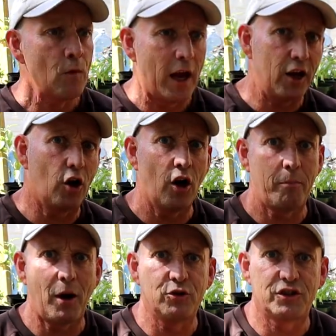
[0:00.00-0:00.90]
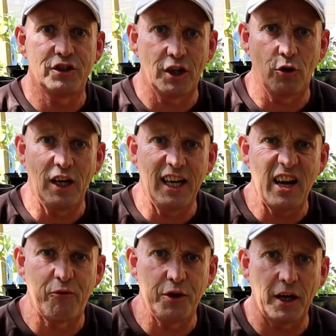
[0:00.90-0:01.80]
And I, I post, you know, nearly
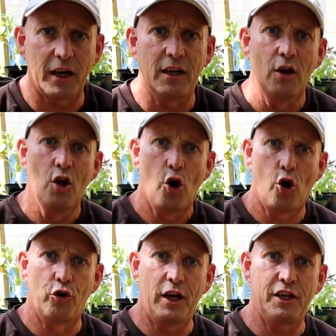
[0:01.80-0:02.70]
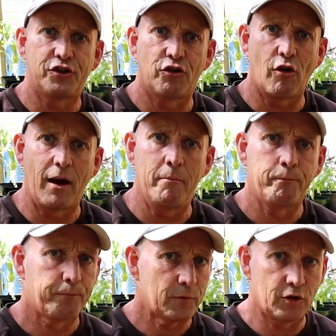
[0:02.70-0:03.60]
every day on Instagram.
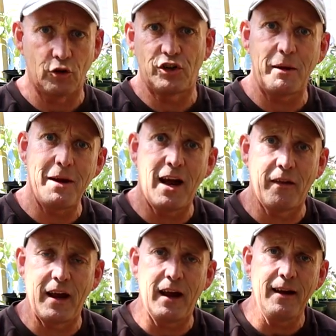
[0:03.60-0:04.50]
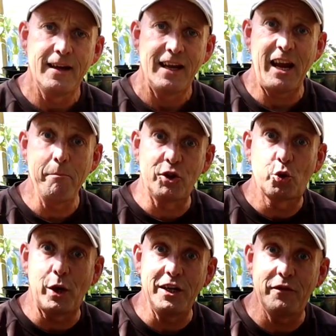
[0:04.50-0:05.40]
So check me out there in
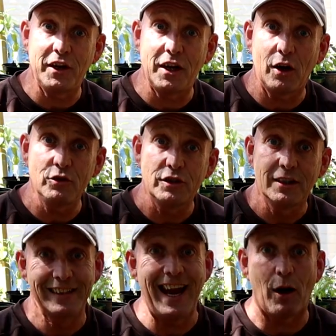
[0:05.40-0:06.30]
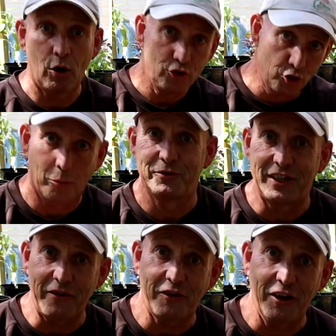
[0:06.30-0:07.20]
between videos. Now, job's
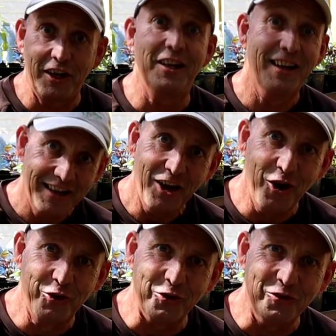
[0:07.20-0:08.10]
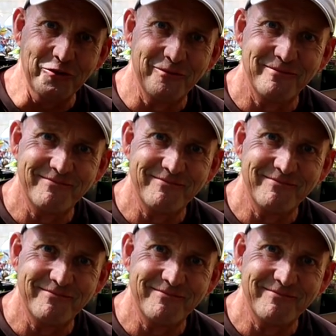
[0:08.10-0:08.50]
definitely a good one.